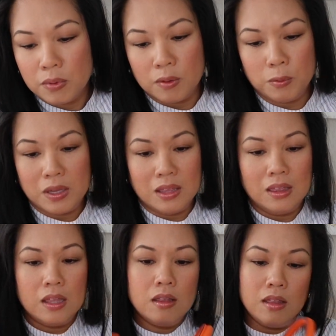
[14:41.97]
but
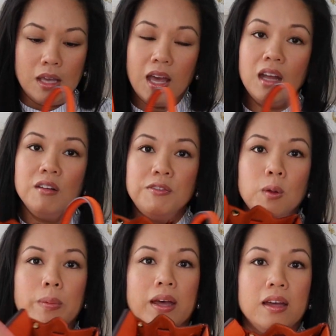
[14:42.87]
with the
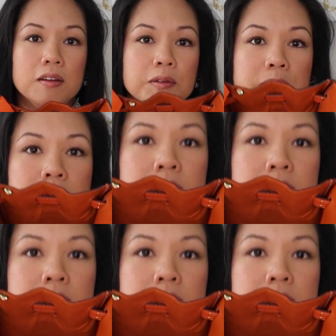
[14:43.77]
Ainifeel bag,